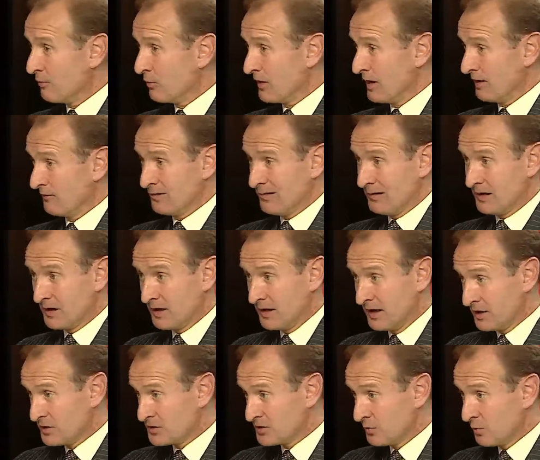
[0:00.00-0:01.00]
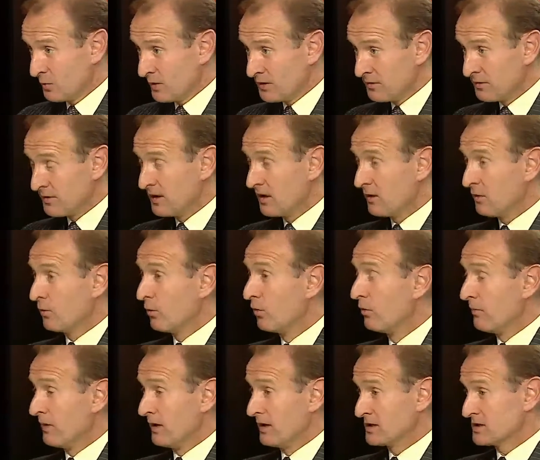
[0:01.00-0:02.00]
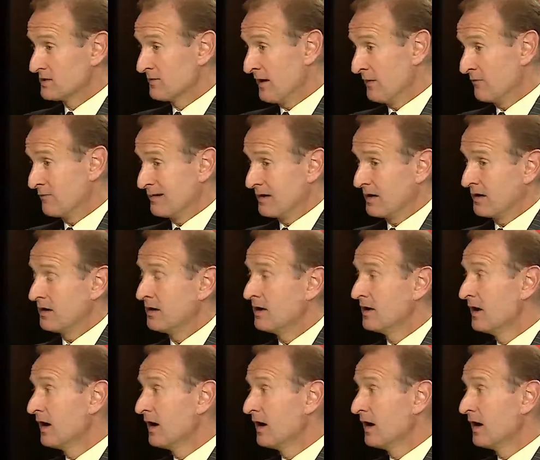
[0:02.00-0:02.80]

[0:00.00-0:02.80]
we have a great connection with all parts of Africa.